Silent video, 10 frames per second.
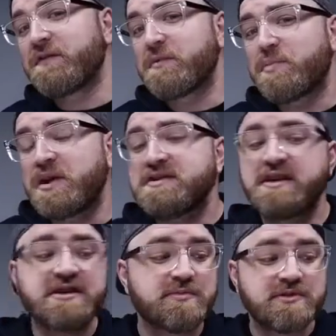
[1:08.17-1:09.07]
for your
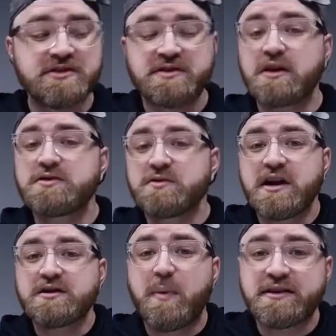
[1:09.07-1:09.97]
PlayStation, but there's also an
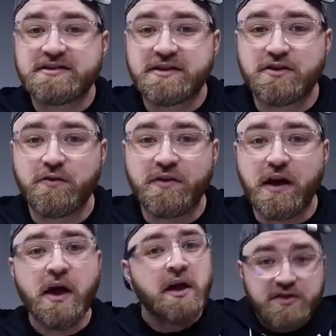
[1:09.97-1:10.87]
Xbox sitting over
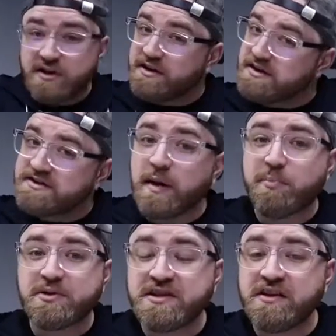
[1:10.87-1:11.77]
there. Do you need a
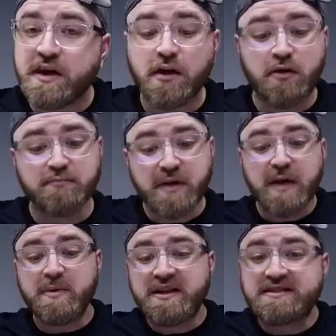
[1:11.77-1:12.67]
separate TV? Or
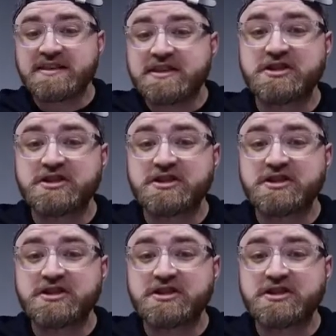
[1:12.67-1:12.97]
maybe this can